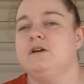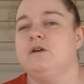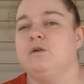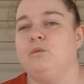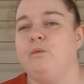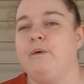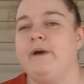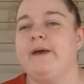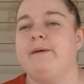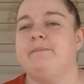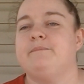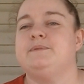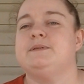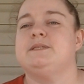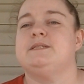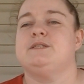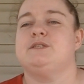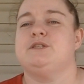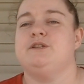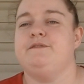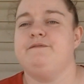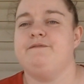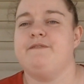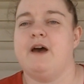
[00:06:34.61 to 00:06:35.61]
WIPs
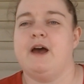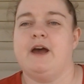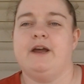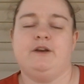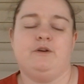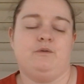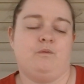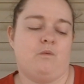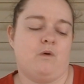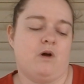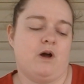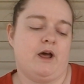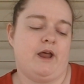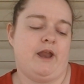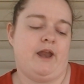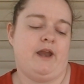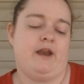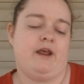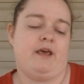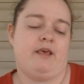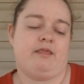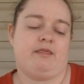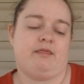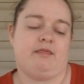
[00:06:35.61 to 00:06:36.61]
to find
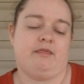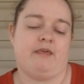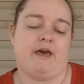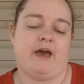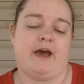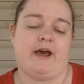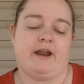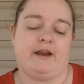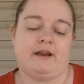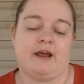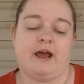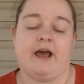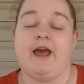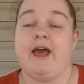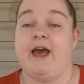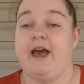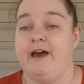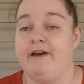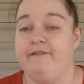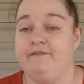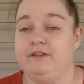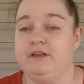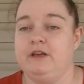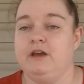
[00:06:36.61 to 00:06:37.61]
one that I
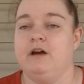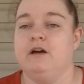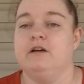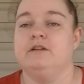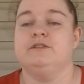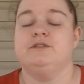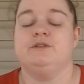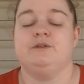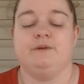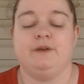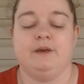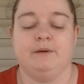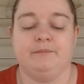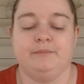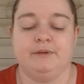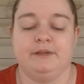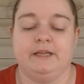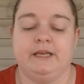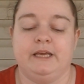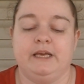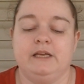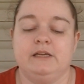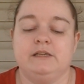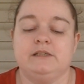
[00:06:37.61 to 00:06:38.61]
have the yarn to
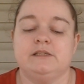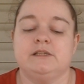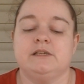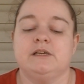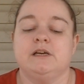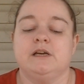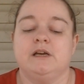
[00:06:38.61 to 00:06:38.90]
complete,